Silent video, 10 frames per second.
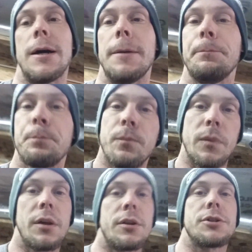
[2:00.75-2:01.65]

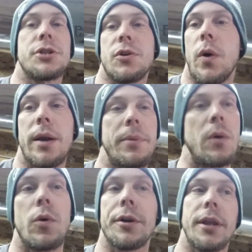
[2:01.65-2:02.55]
there's just quite a
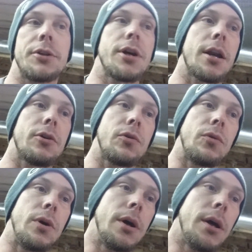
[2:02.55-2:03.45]
bit of work that you got to
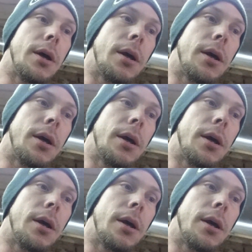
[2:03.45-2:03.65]
do.